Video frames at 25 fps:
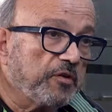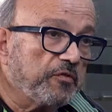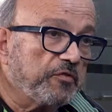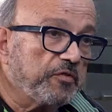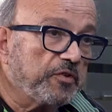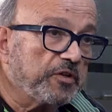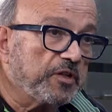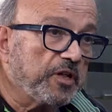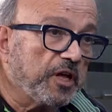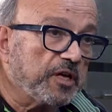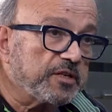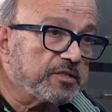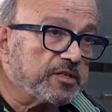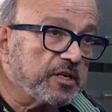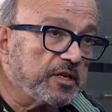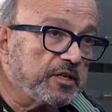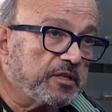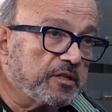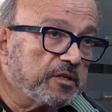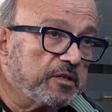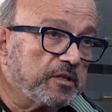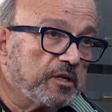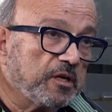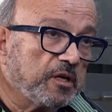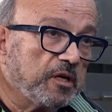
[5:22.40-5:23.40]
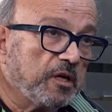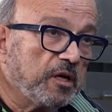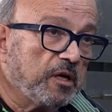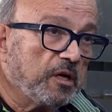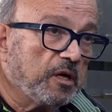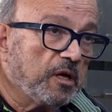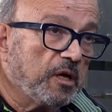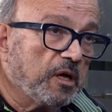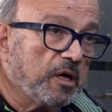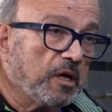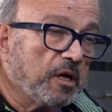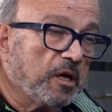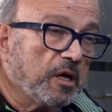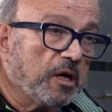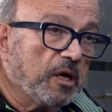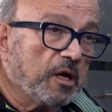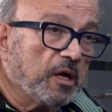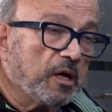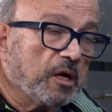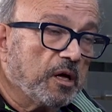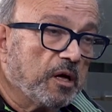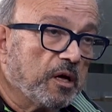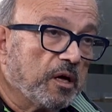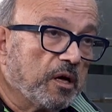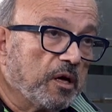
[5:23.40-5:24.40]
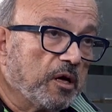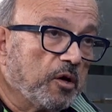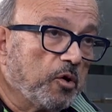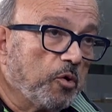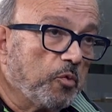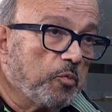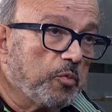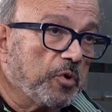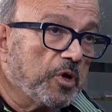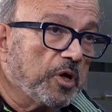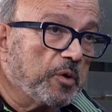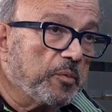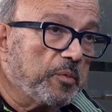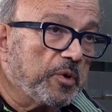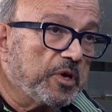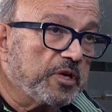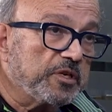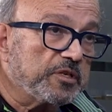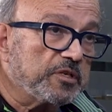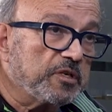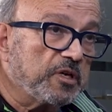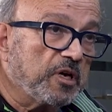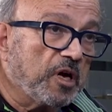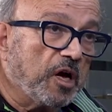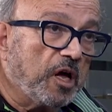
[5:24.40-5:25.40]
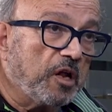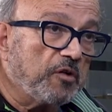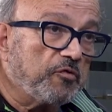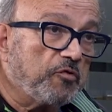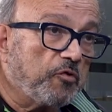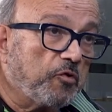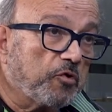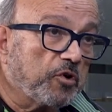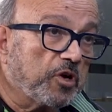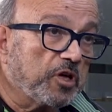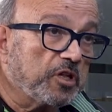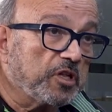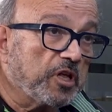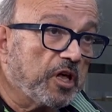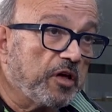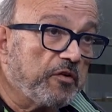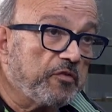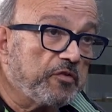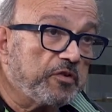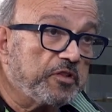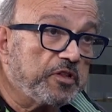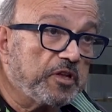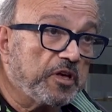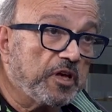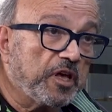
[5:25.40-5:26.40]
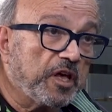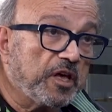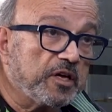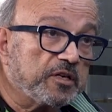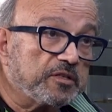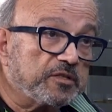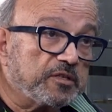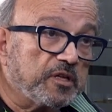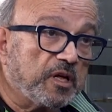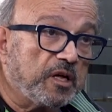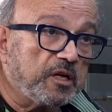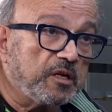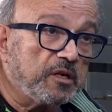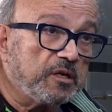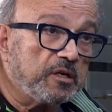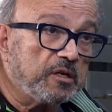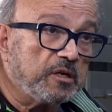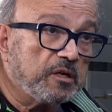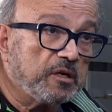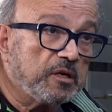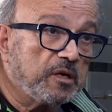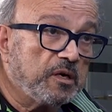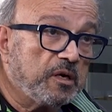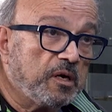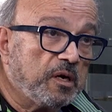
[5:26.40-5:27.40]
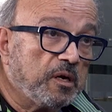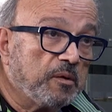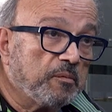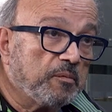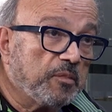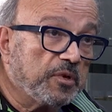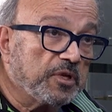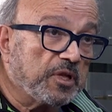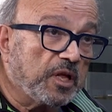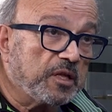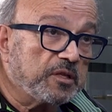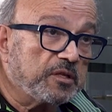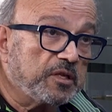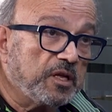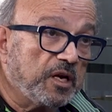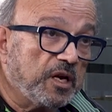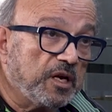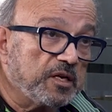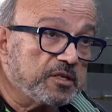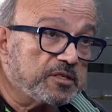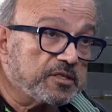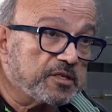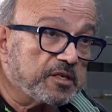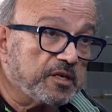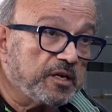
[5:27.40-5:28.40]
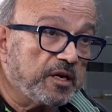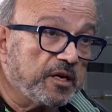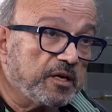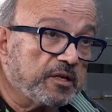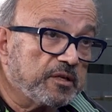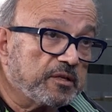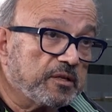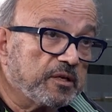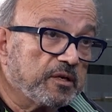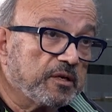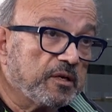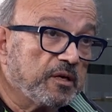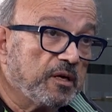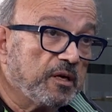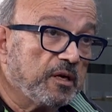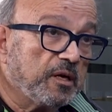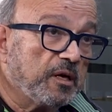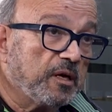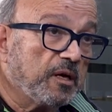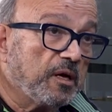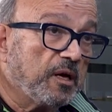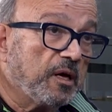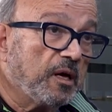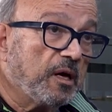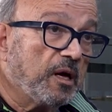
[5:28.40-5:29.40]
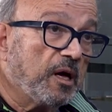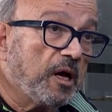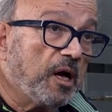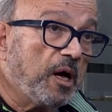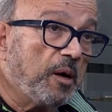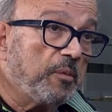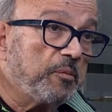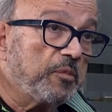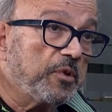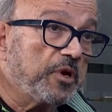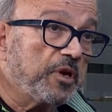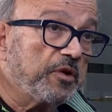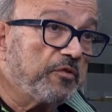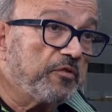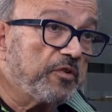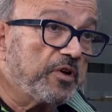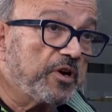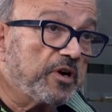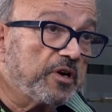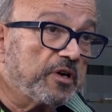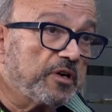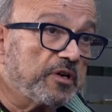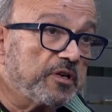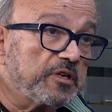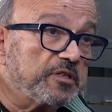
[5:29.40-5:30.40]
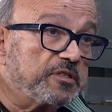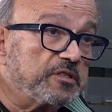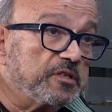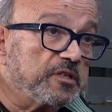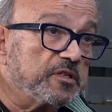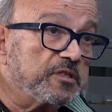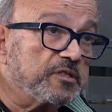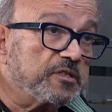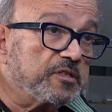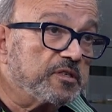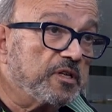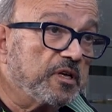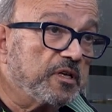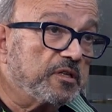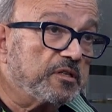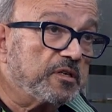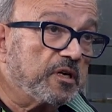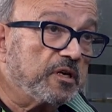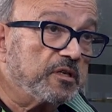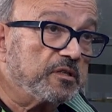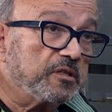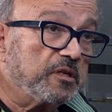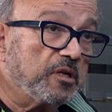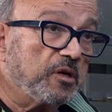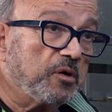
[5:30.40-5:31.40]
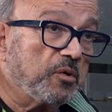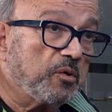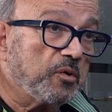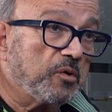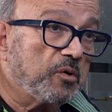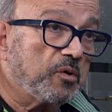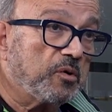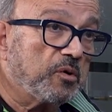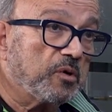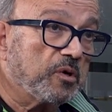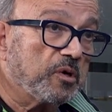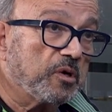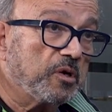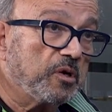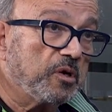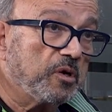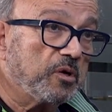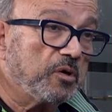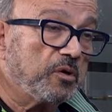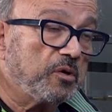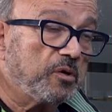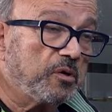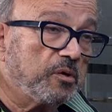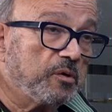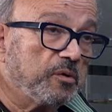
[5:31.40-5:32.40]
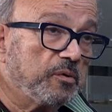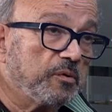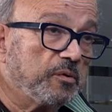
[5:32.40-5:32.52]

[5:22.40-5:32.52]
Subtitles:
If he does it, it will be amazing. I'll forget everything he has done, but until I see it, I'm in a very restless state right now, you know.